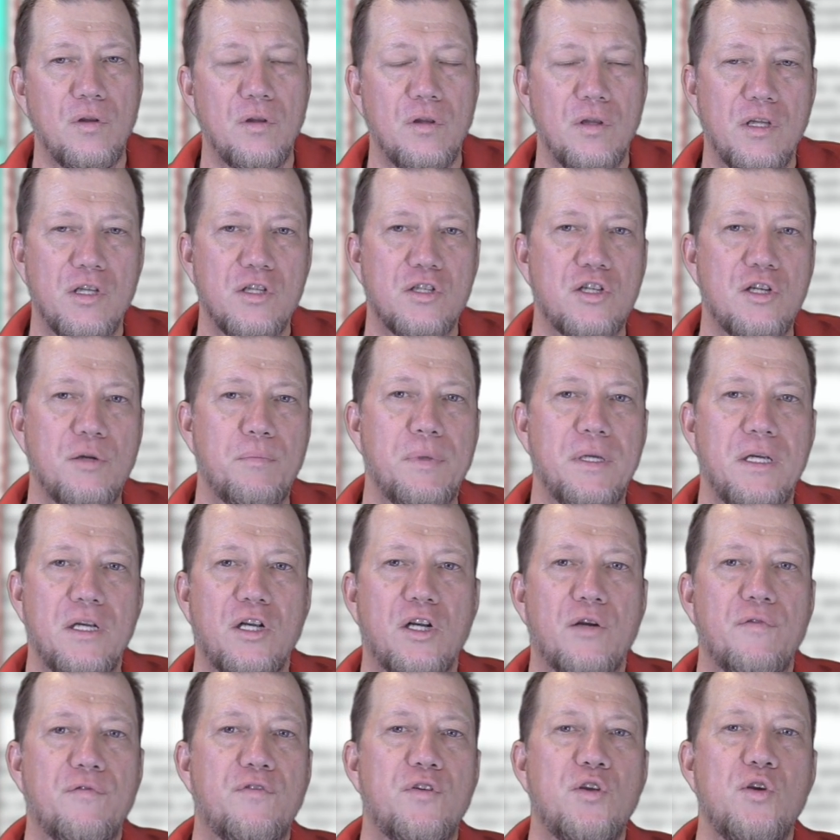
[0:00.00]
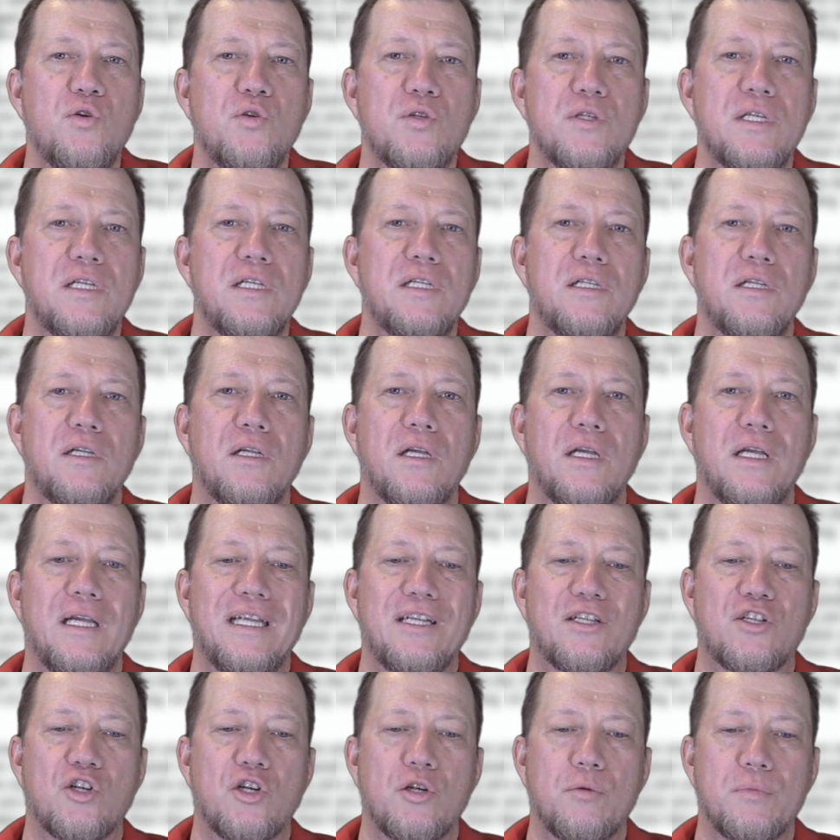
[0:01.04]
this could be confusing in
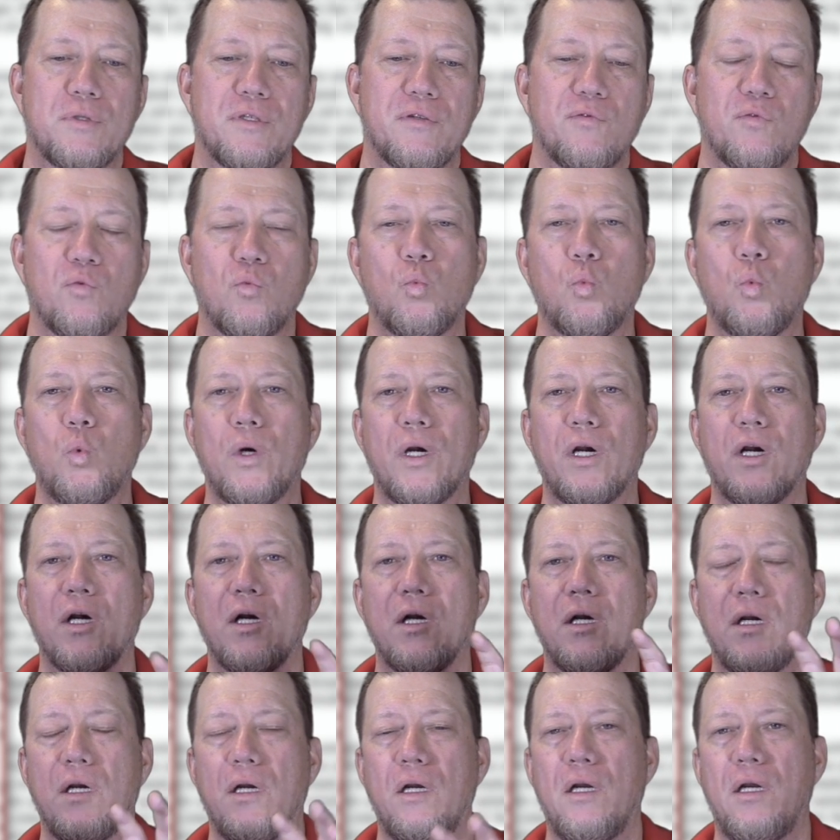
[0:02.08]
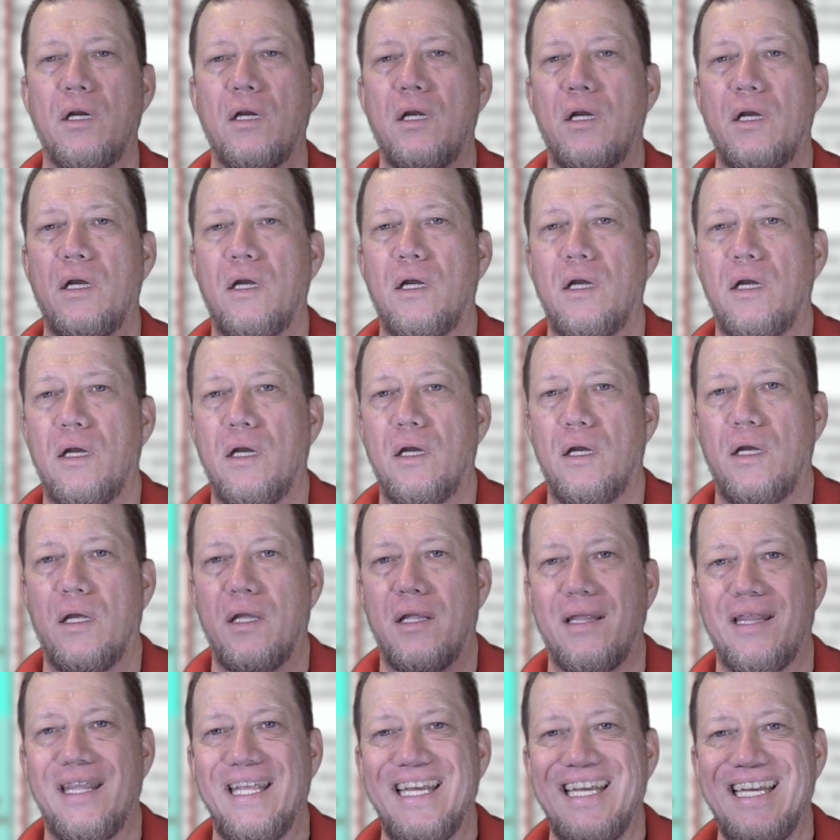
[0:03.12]
terms of where
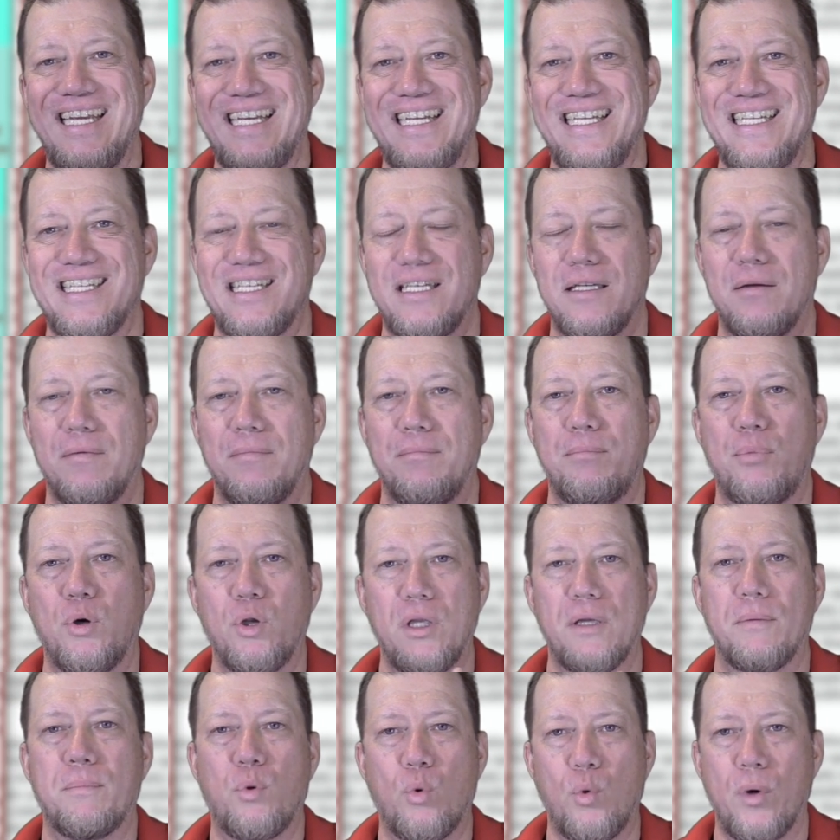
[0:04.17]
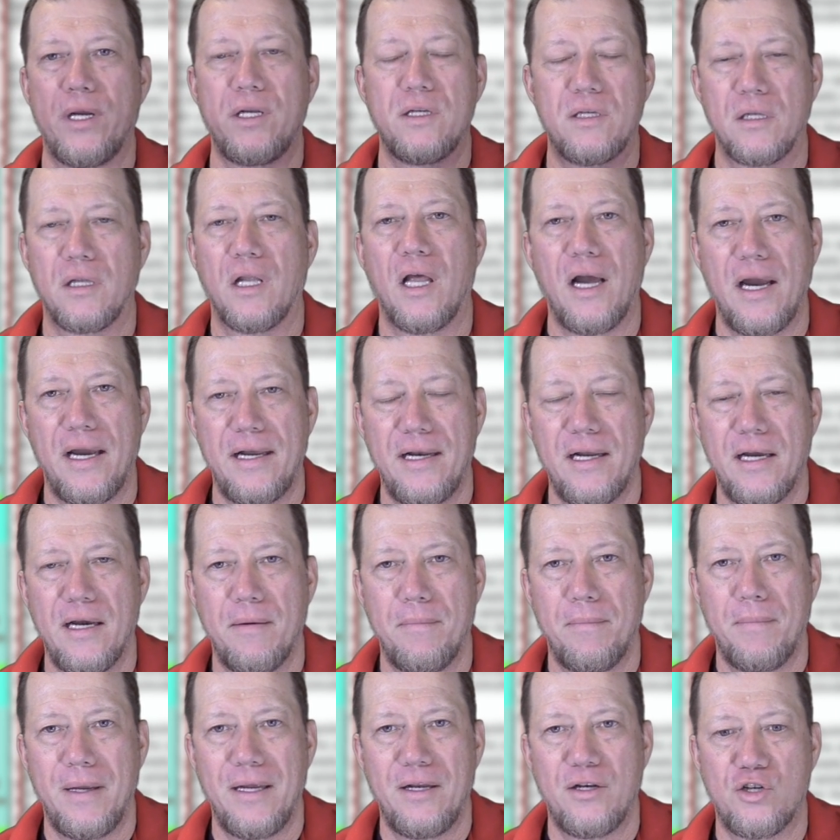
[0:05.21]
these bullet points line
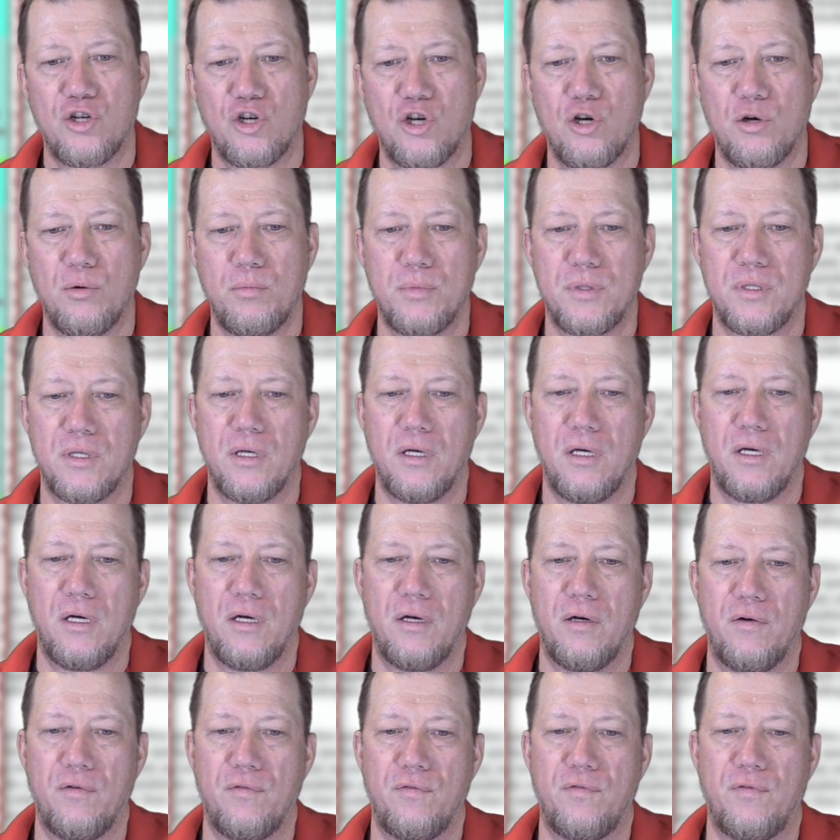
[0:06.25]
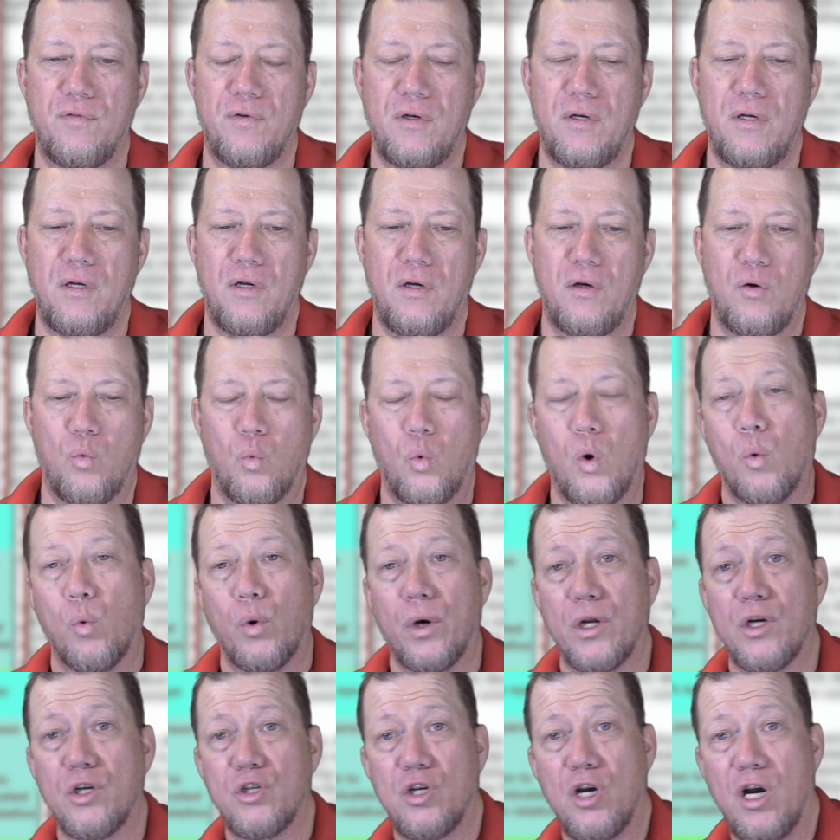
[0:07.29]
up in terms of what we're
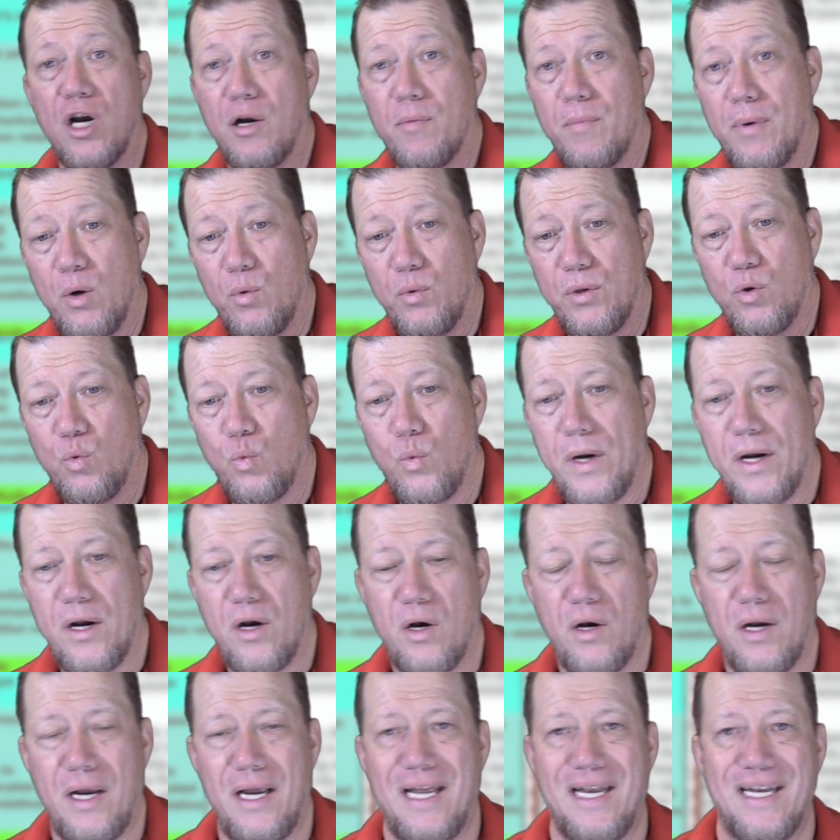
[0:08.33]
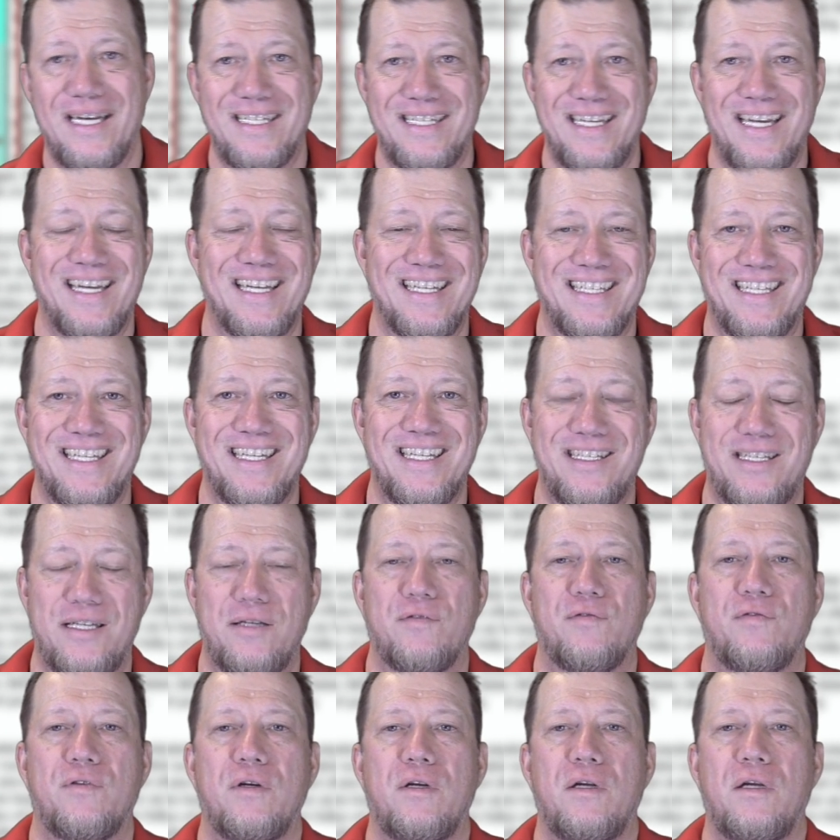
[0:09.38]
going to talk about with aware and
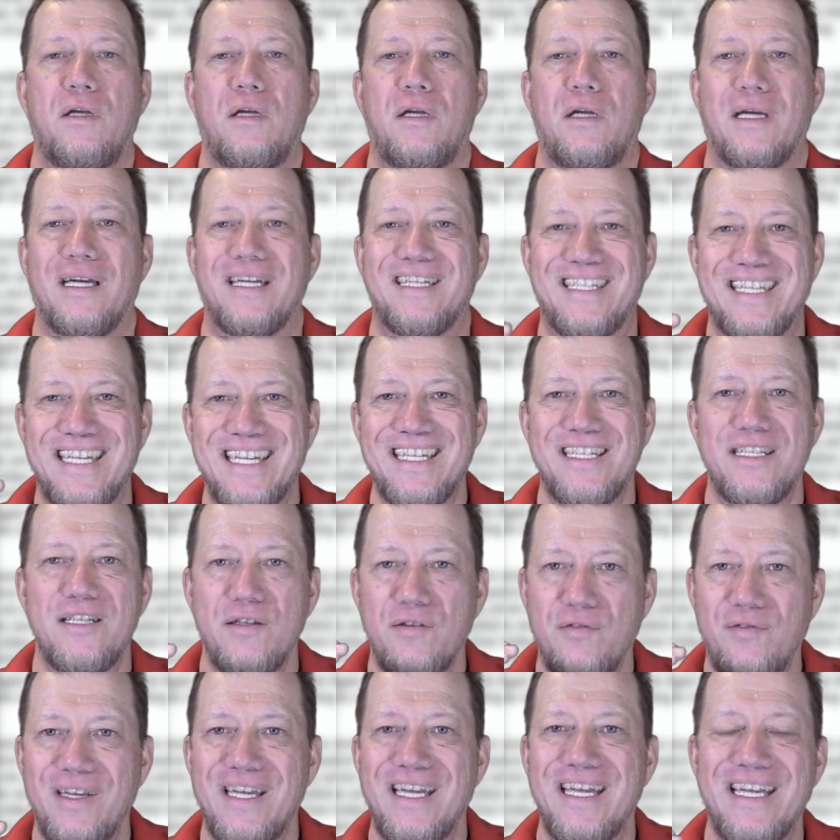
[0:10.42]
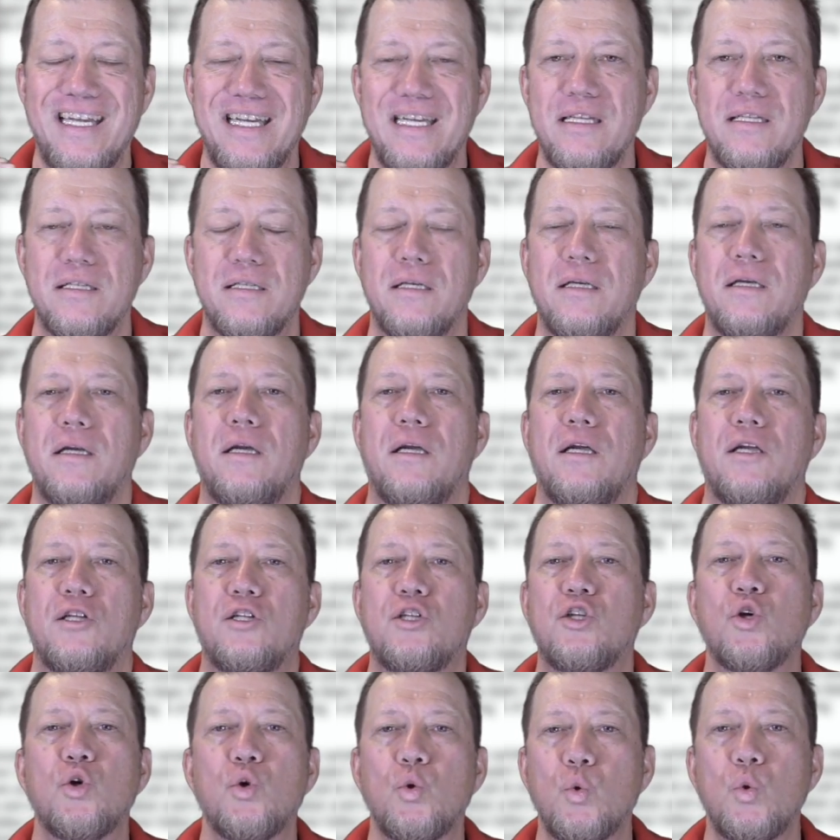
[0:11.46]
attentive. Attentive is
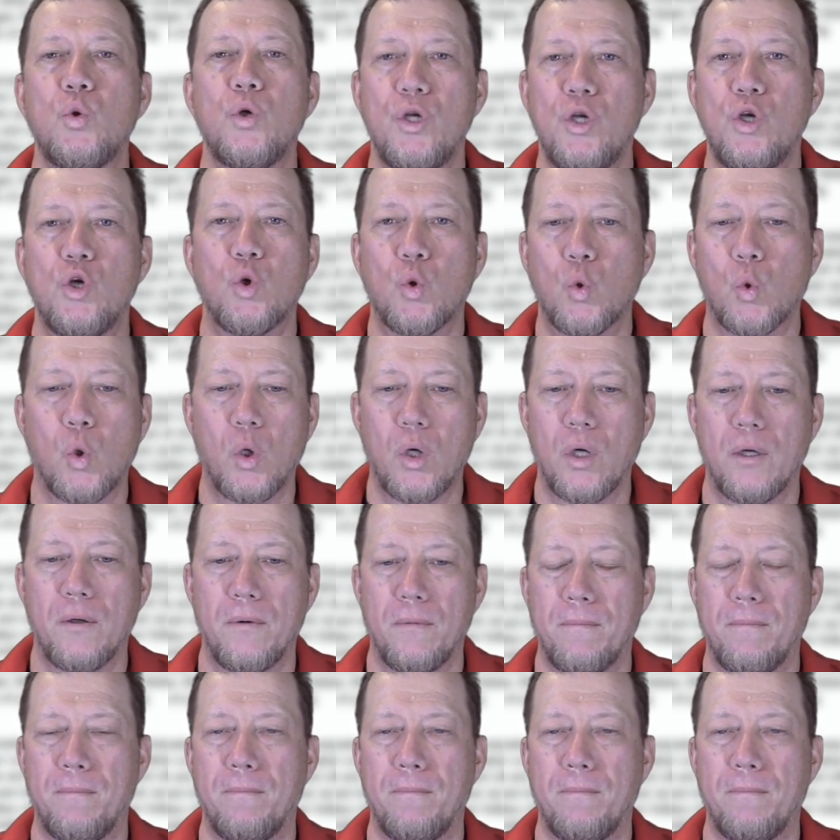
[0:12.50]
to your